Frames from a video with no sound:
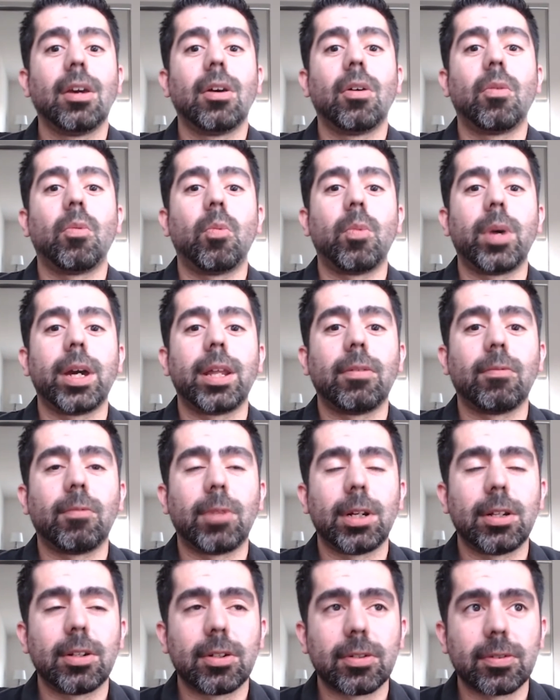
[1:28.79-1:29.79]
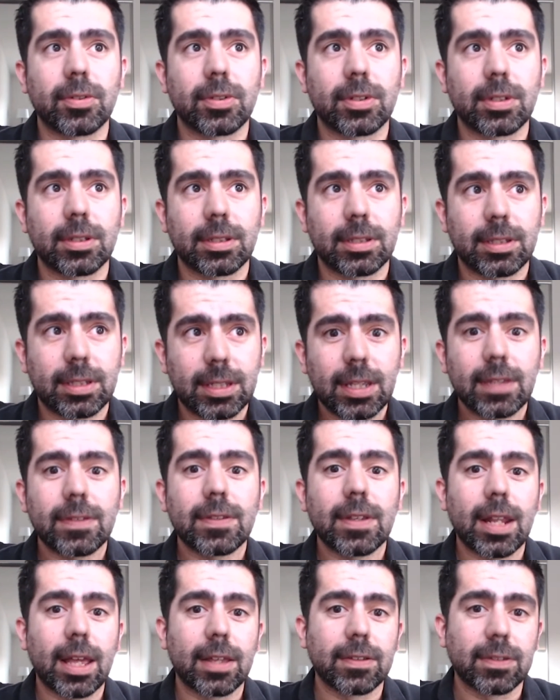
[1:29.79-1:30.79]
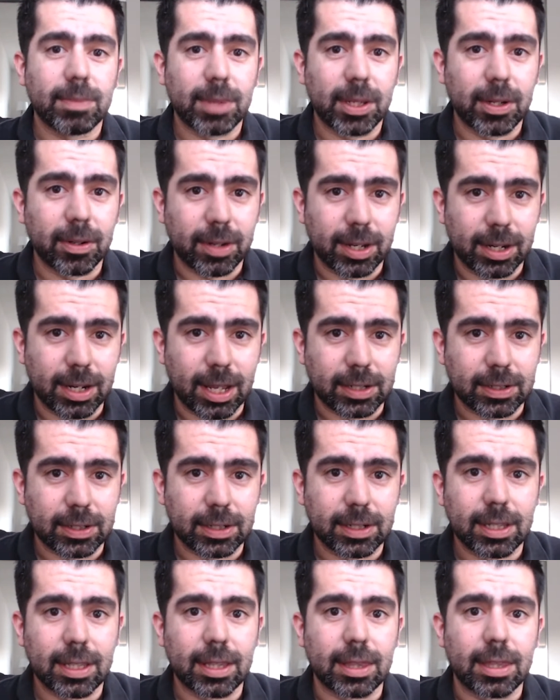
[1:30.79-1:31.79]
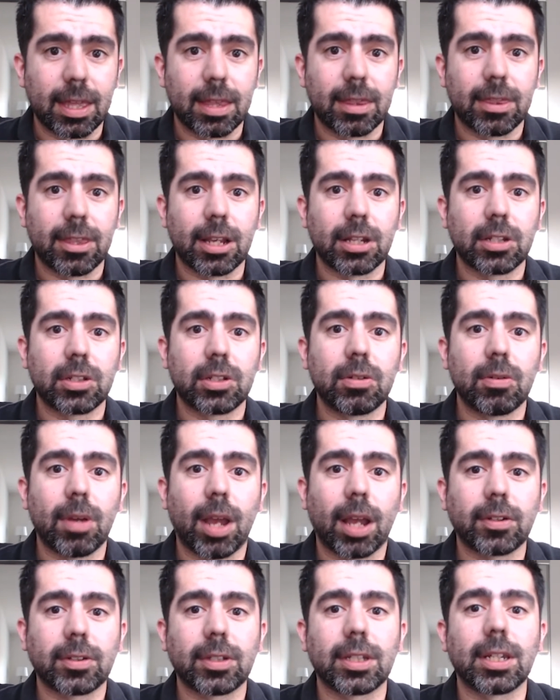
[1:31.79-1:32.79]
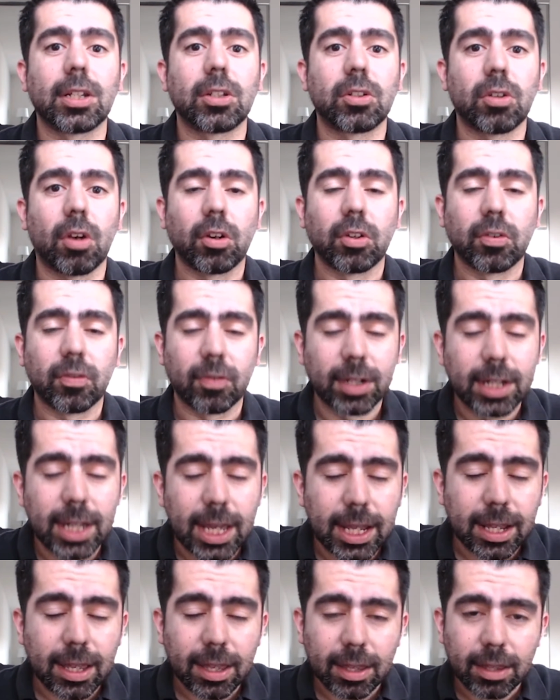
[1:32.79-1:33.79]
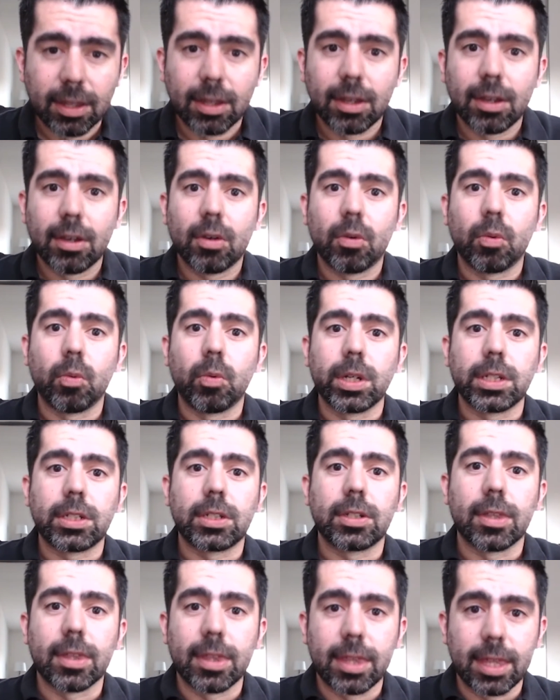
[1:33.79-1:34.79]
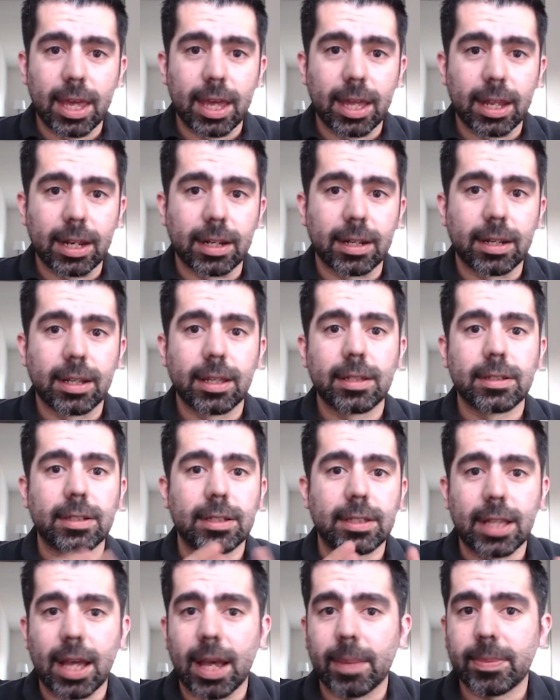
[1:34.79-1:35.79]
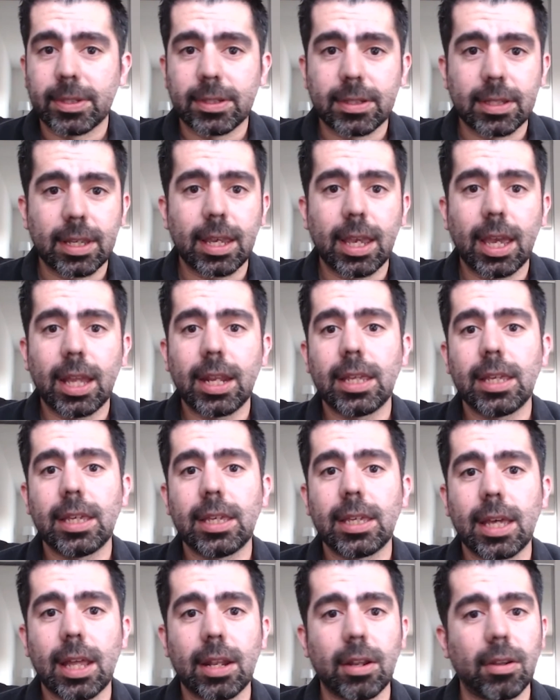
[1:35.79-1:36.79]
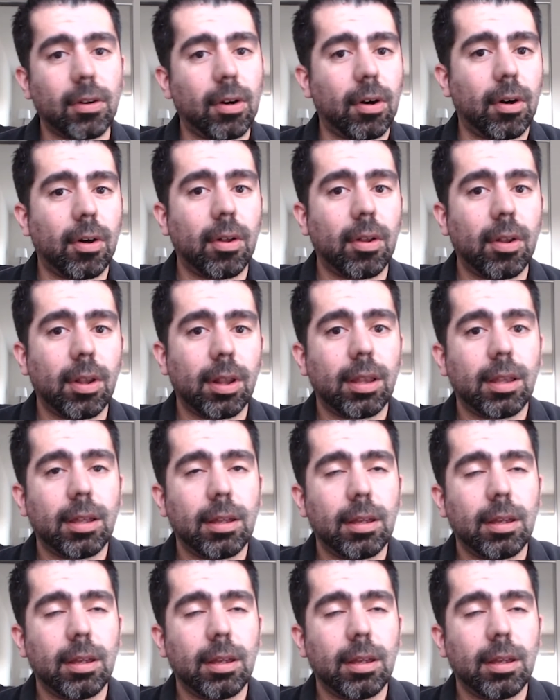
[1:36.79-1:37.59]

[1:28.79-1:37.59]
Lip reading: When Windows sees it as a metered connection, it then thinks you actually get charged for data, which then stops any and all